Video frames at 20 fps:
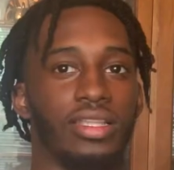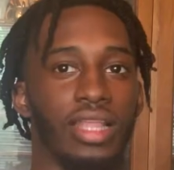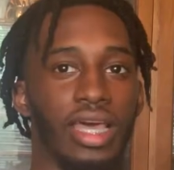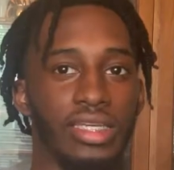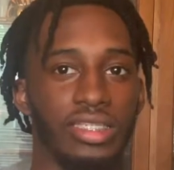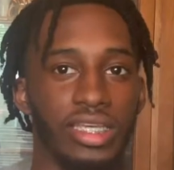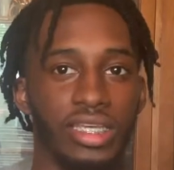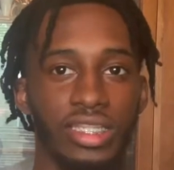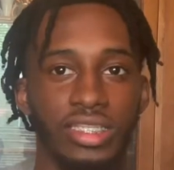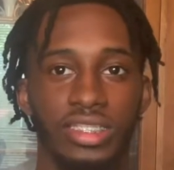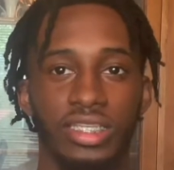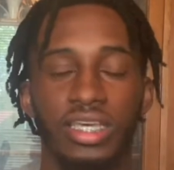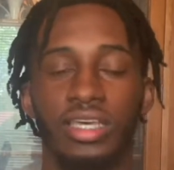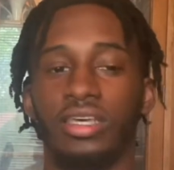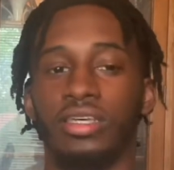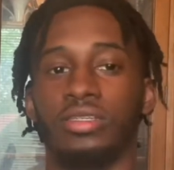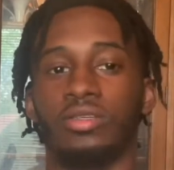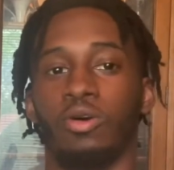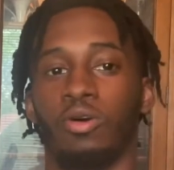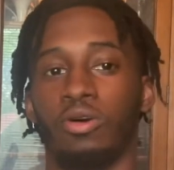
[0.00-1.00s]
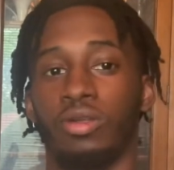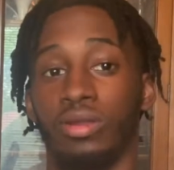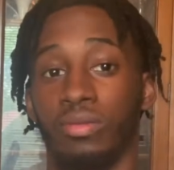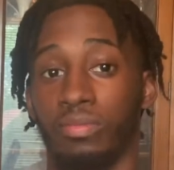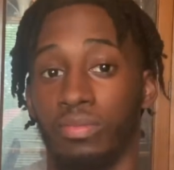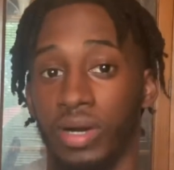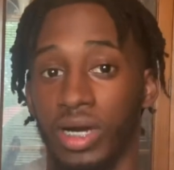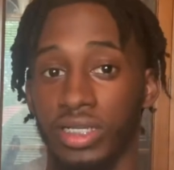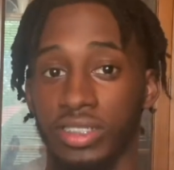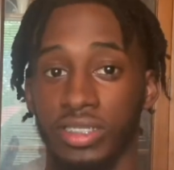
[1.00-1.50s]
like I said, this is on a
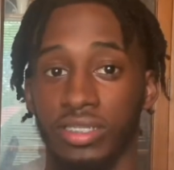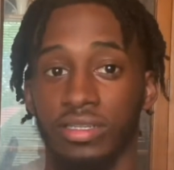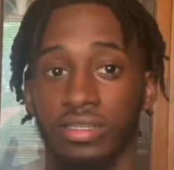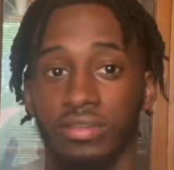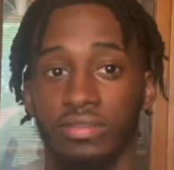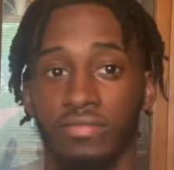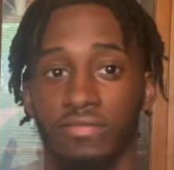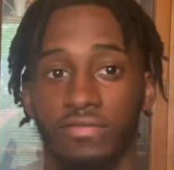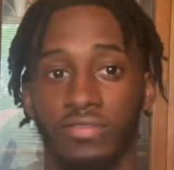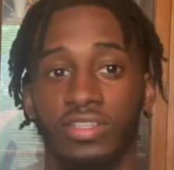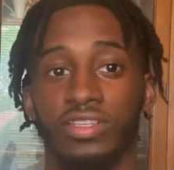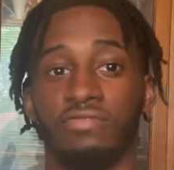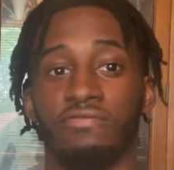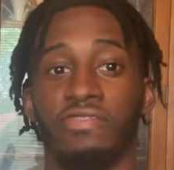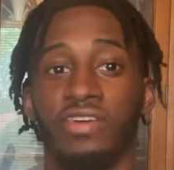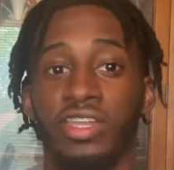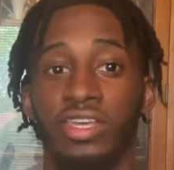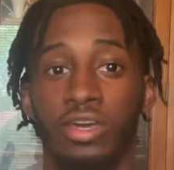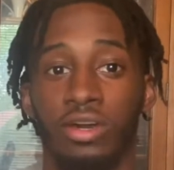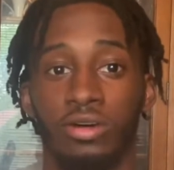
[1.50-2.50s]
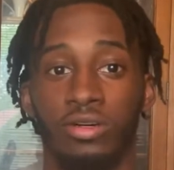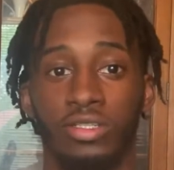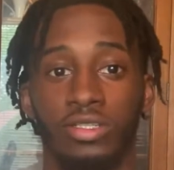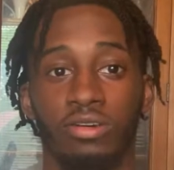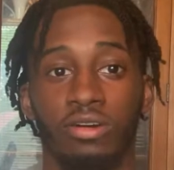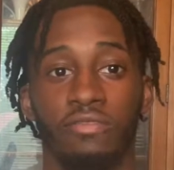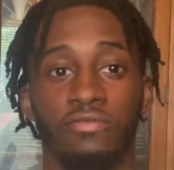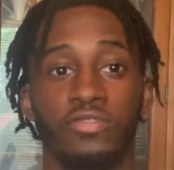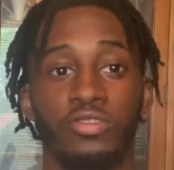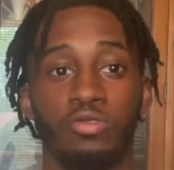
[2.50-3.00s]
budget for this video.
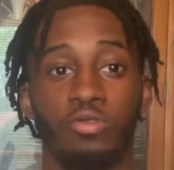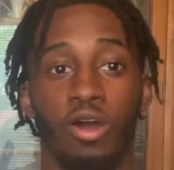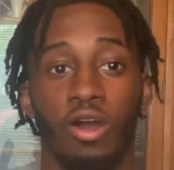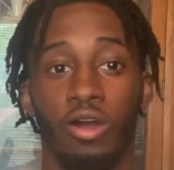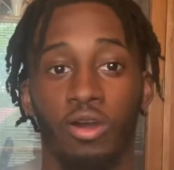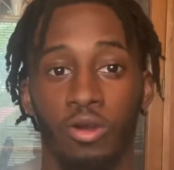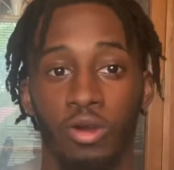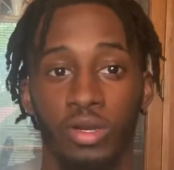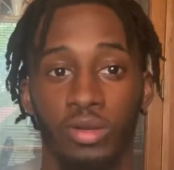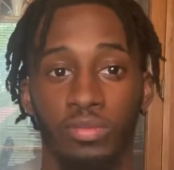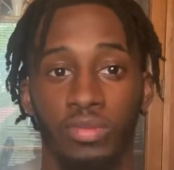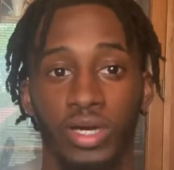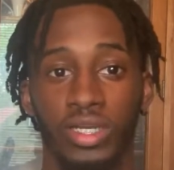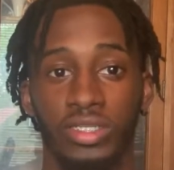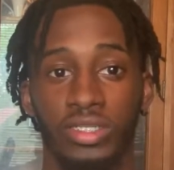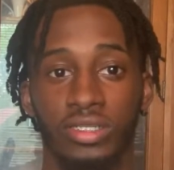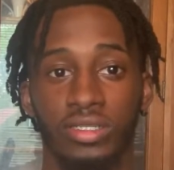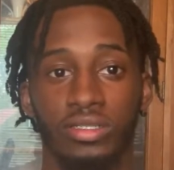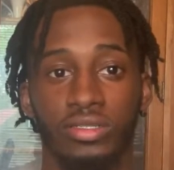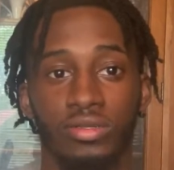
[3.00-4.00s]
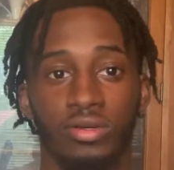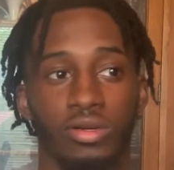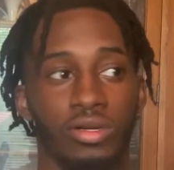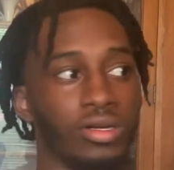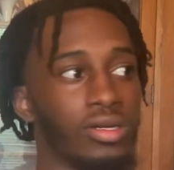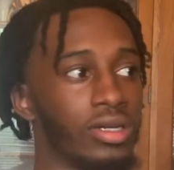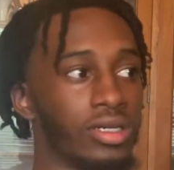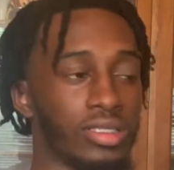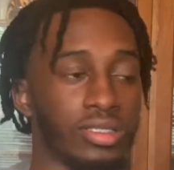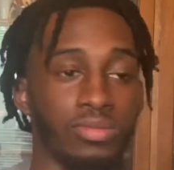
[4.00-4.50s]
So if you are on a budget
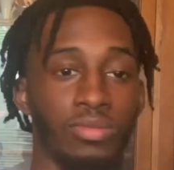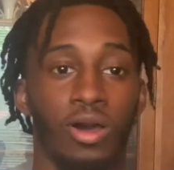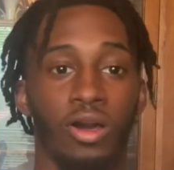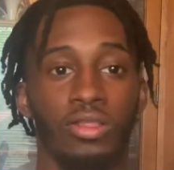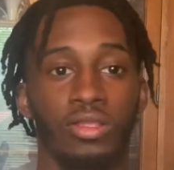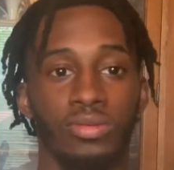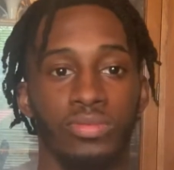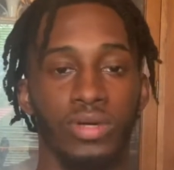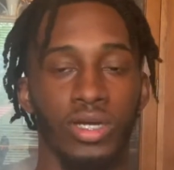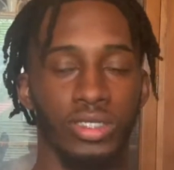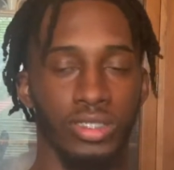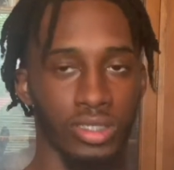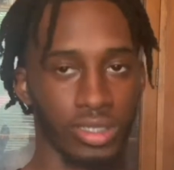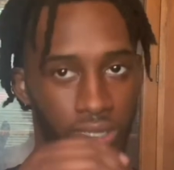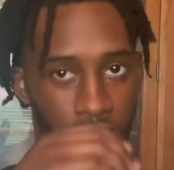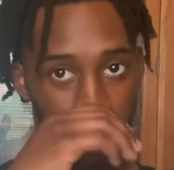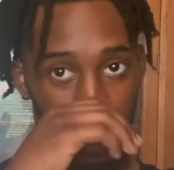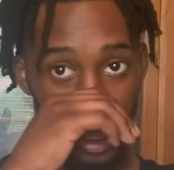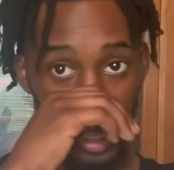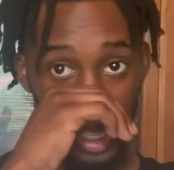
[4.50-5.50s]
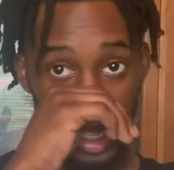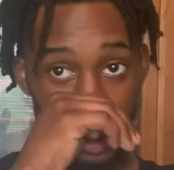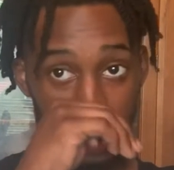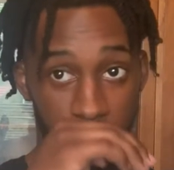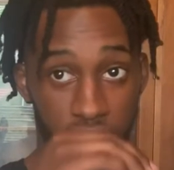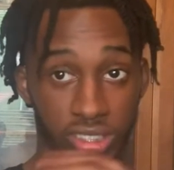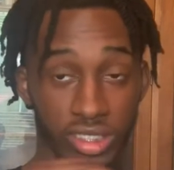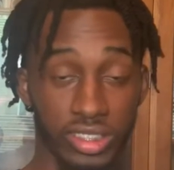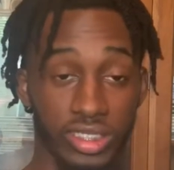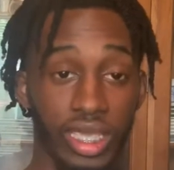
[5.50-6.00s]
or a smaller budget,
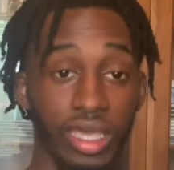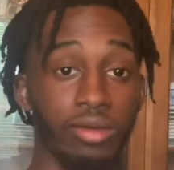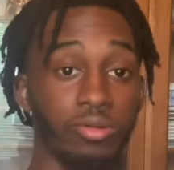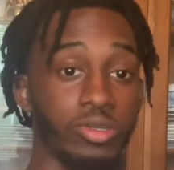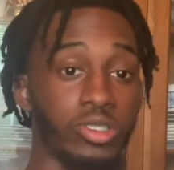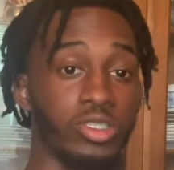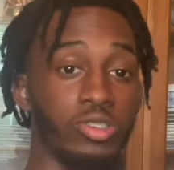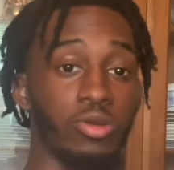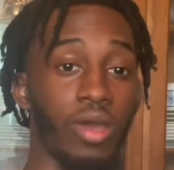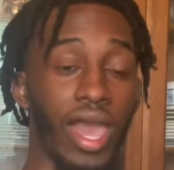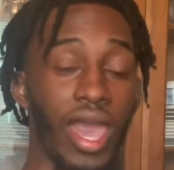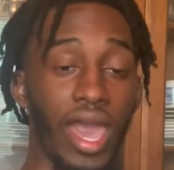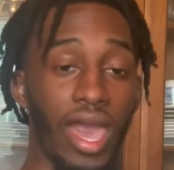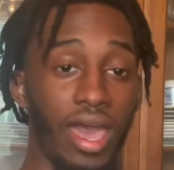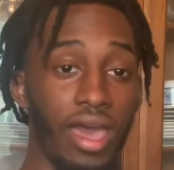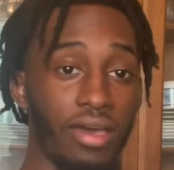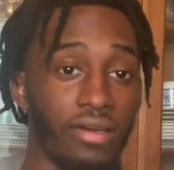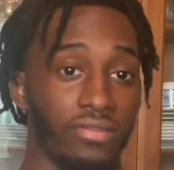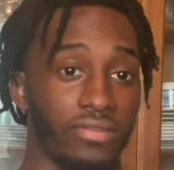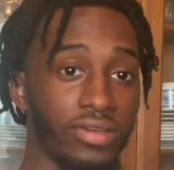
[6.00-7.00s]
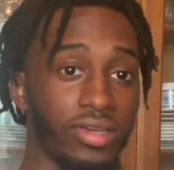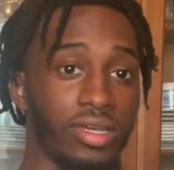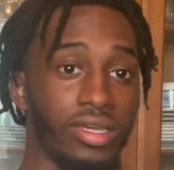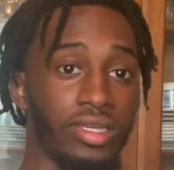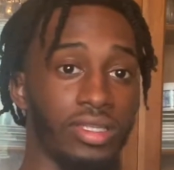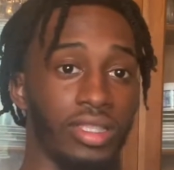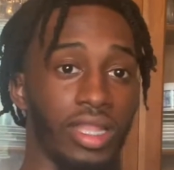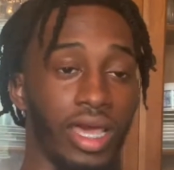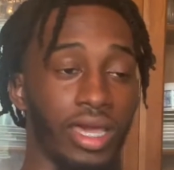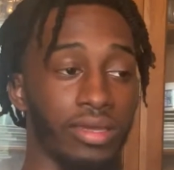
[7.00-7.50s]
then take what you have,
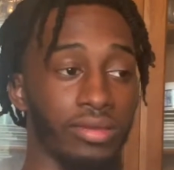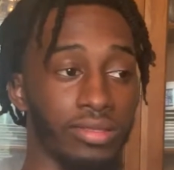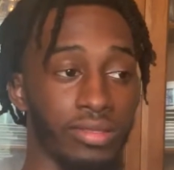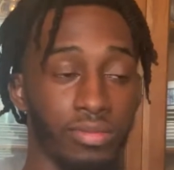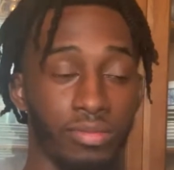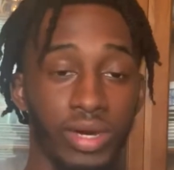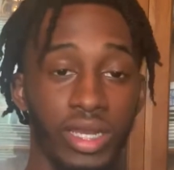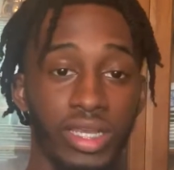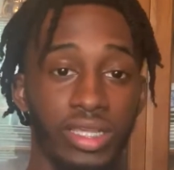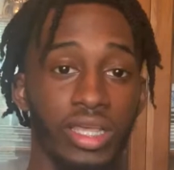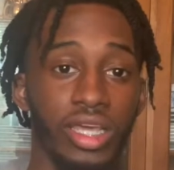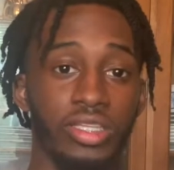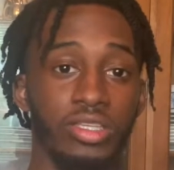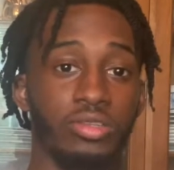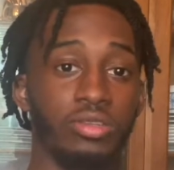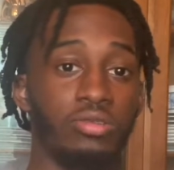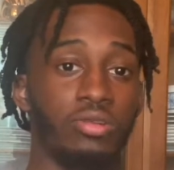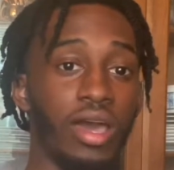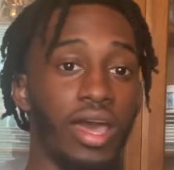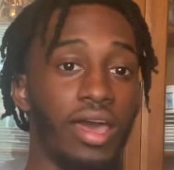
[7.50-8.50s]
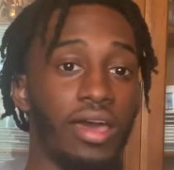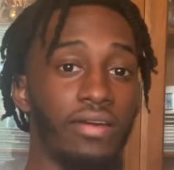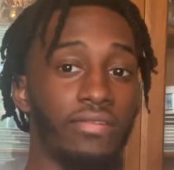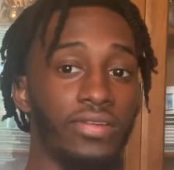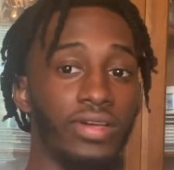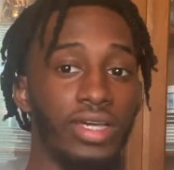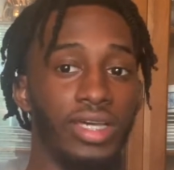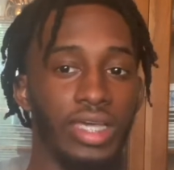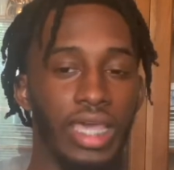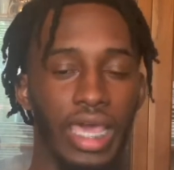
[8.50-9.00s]
like the money that you do
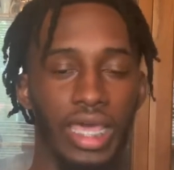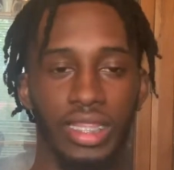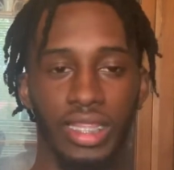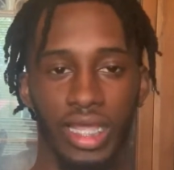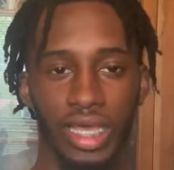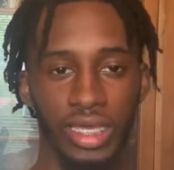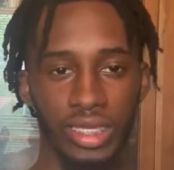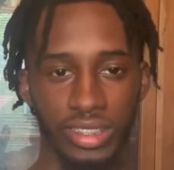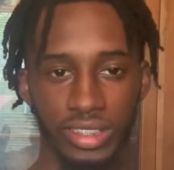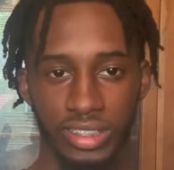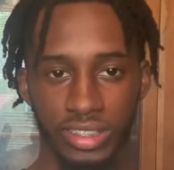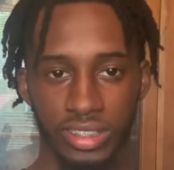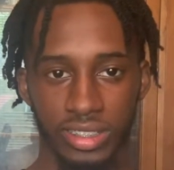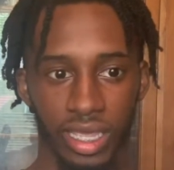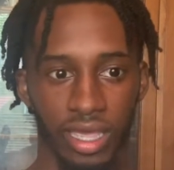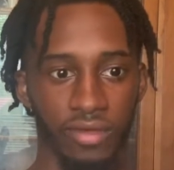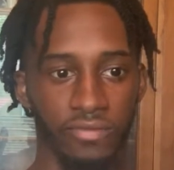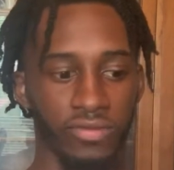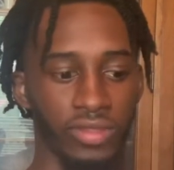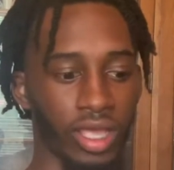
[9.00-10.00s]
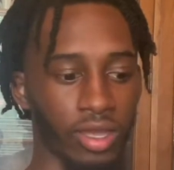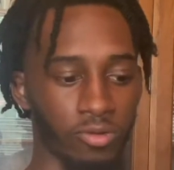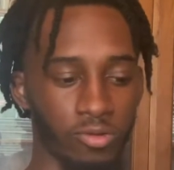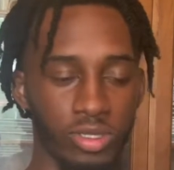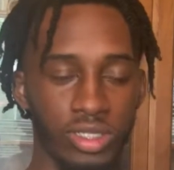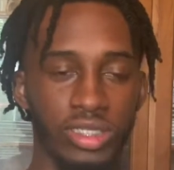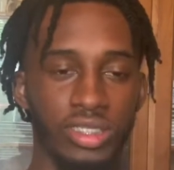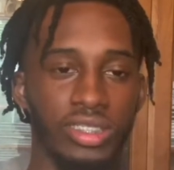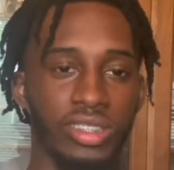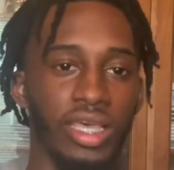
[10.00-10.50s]
have, and like save it, like
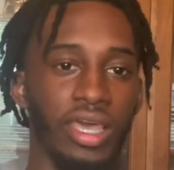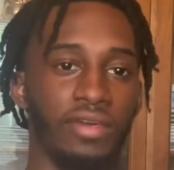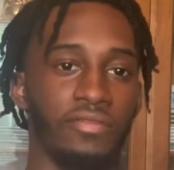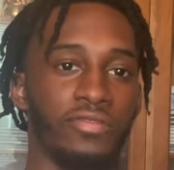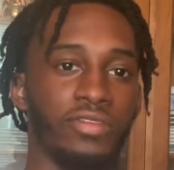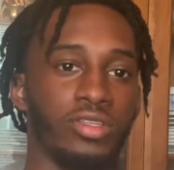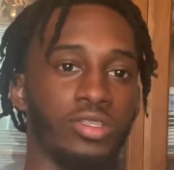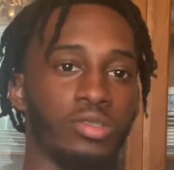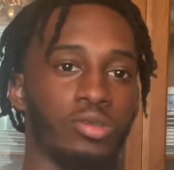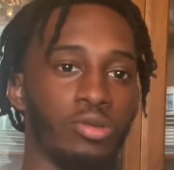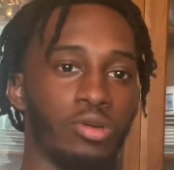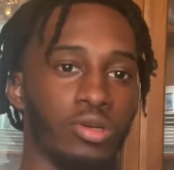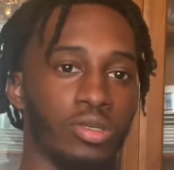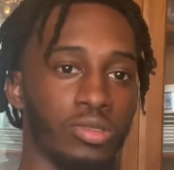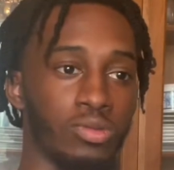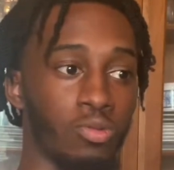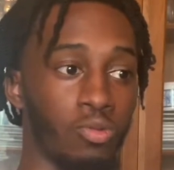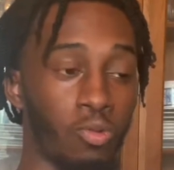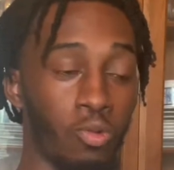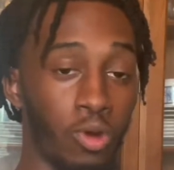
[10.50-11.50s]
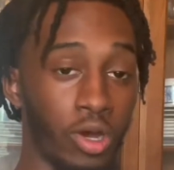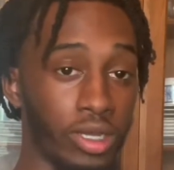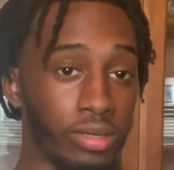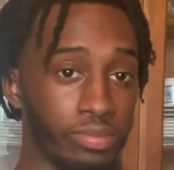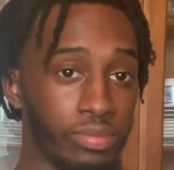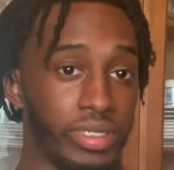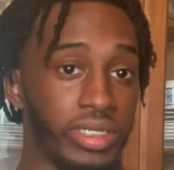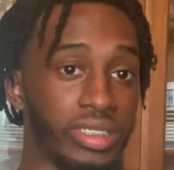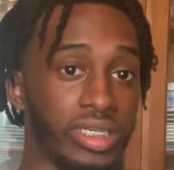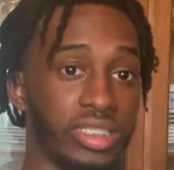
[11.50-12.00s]
really save it towards one
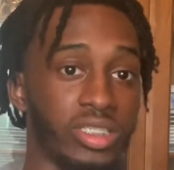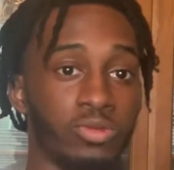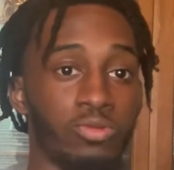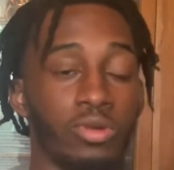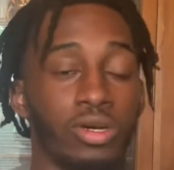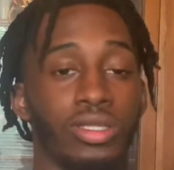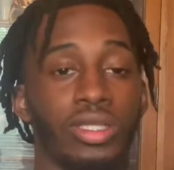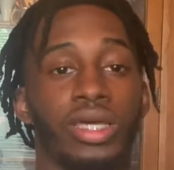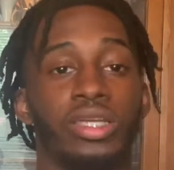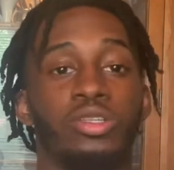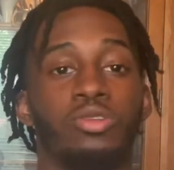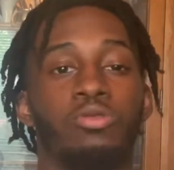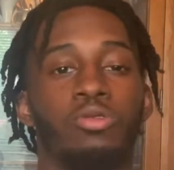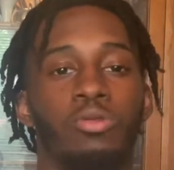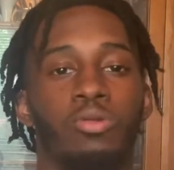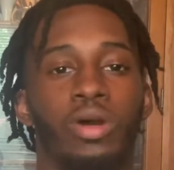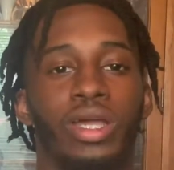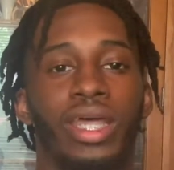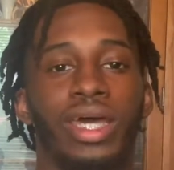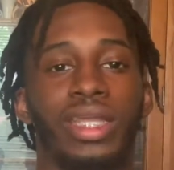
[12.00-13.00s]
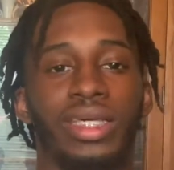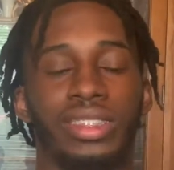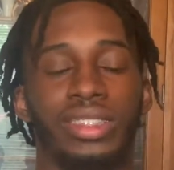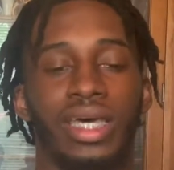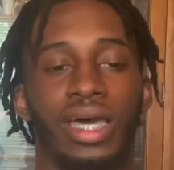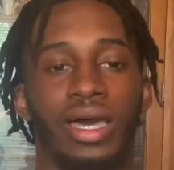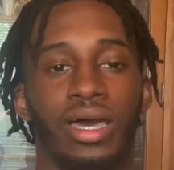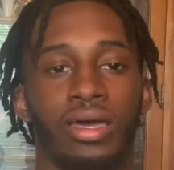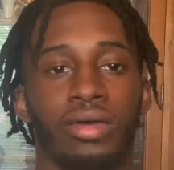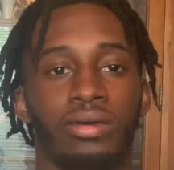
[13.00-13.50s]
piece that you want. Like do it one at a
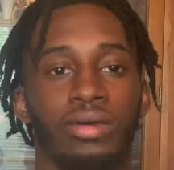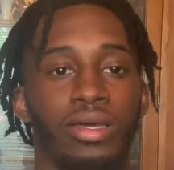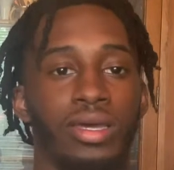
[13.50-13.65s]
time.